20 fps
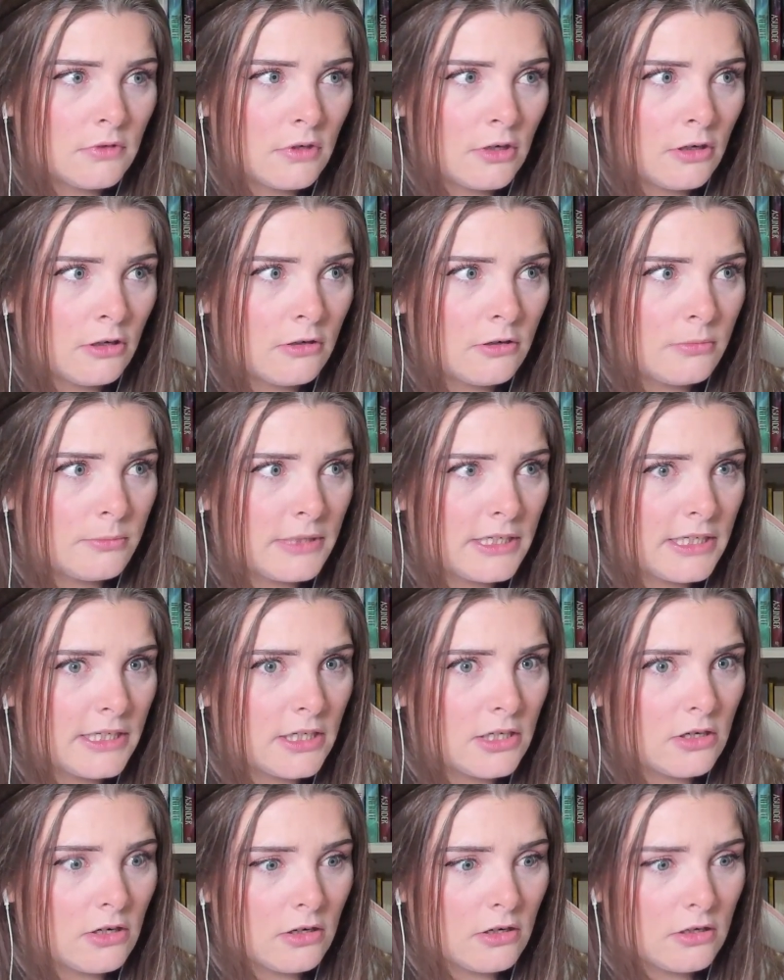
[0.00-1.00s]
my
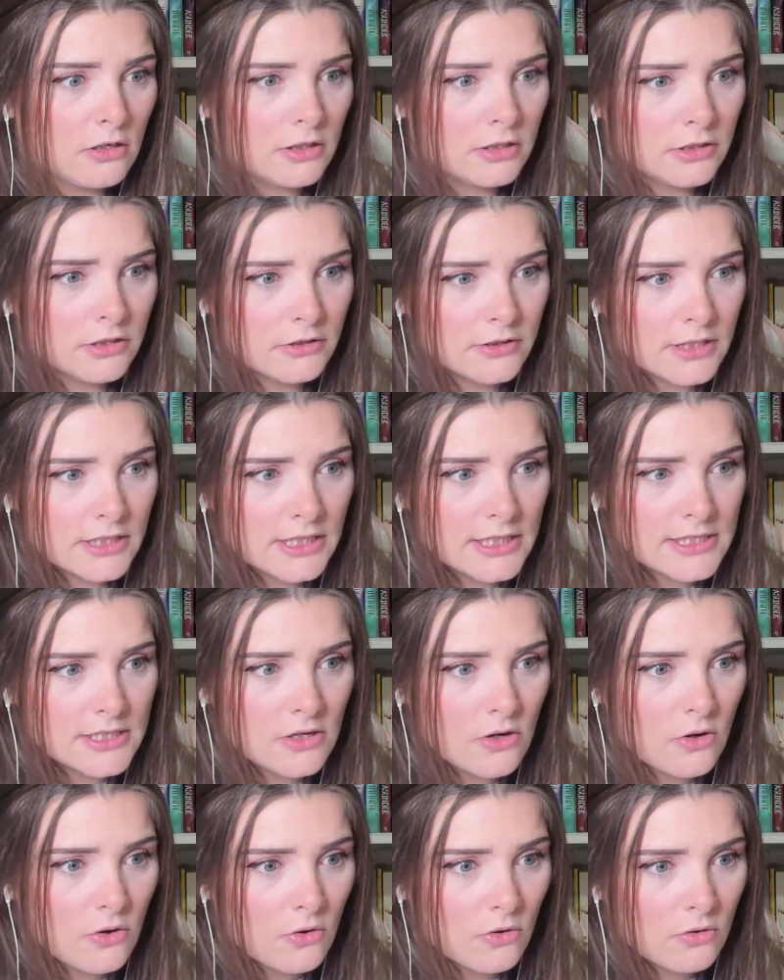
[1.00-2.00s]
god, look at his
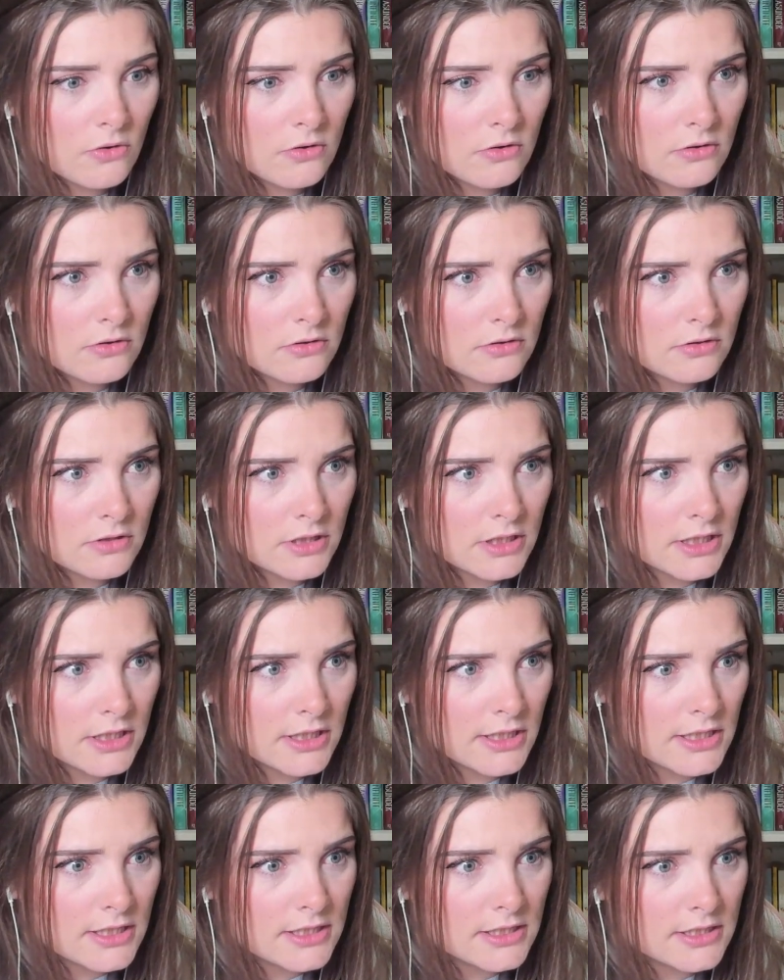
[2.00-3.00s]

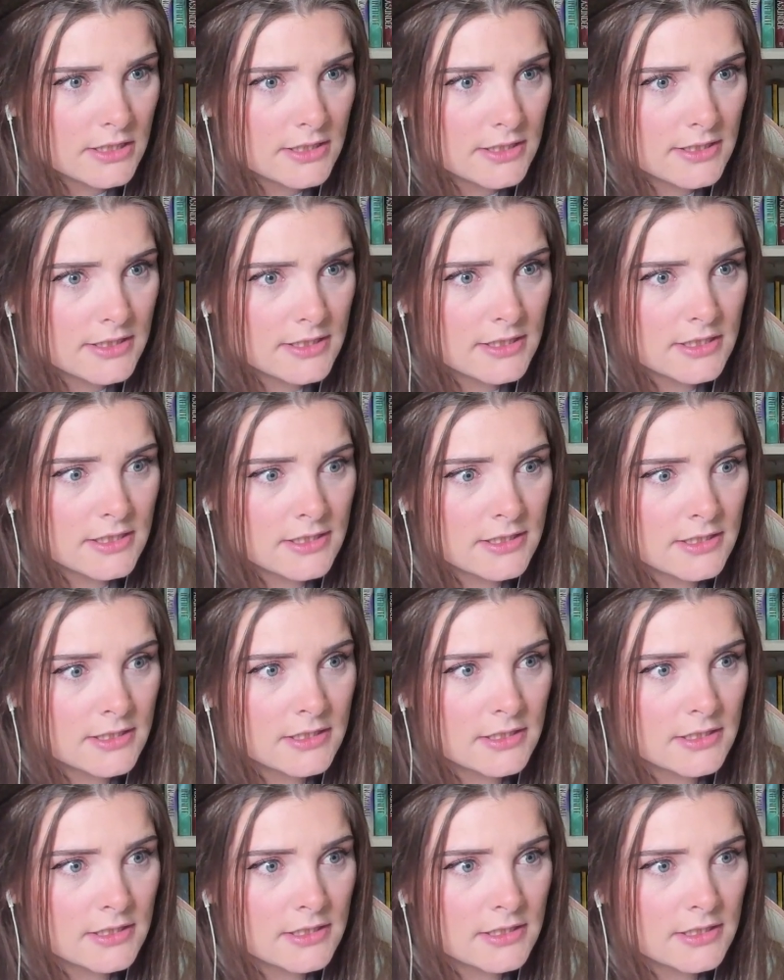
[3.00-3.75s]
horns.